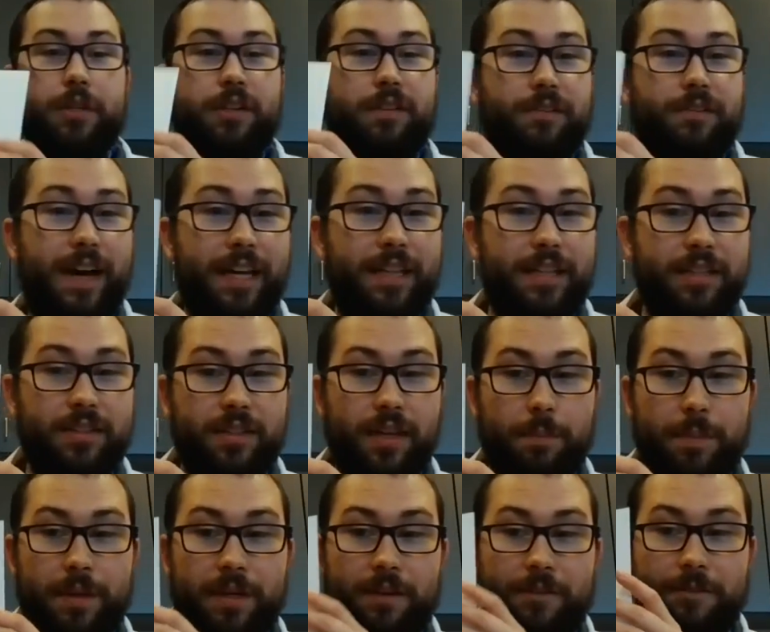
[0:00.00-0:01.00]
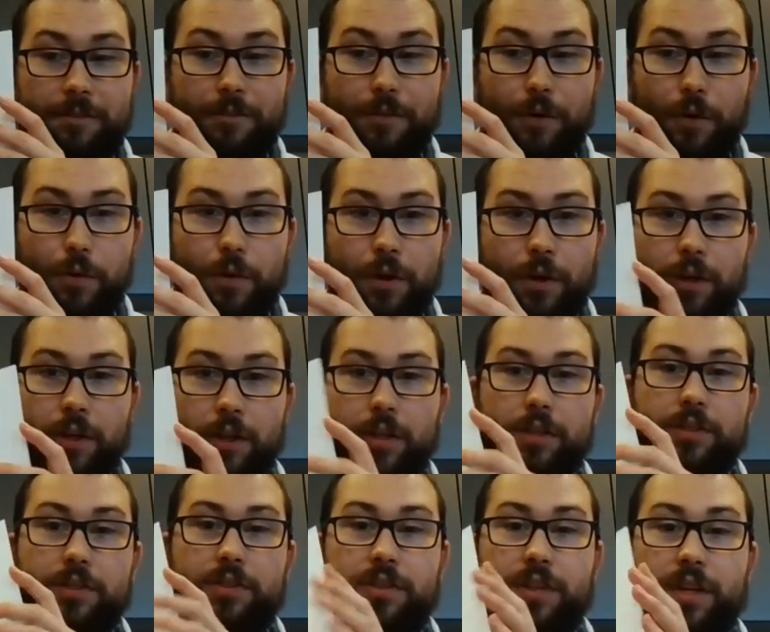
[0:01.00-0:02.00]
to divide this up into 4.
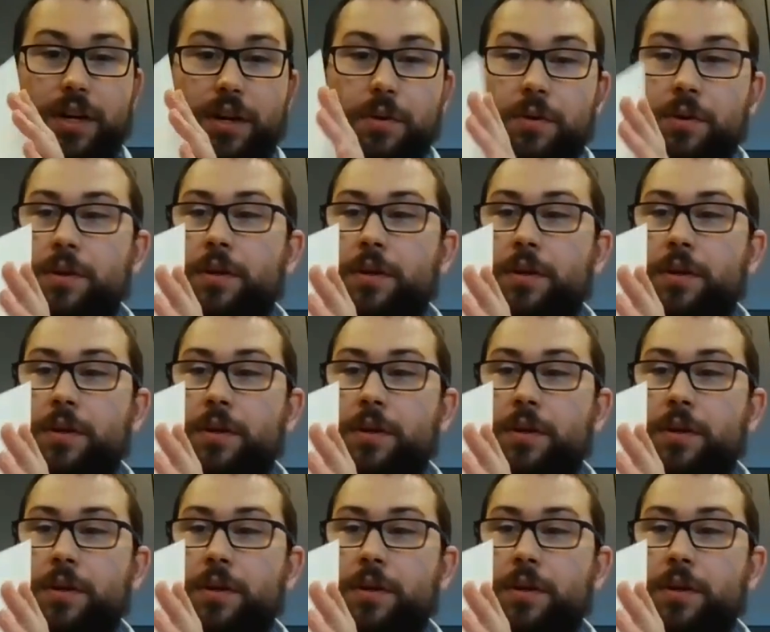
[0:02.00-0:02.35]
So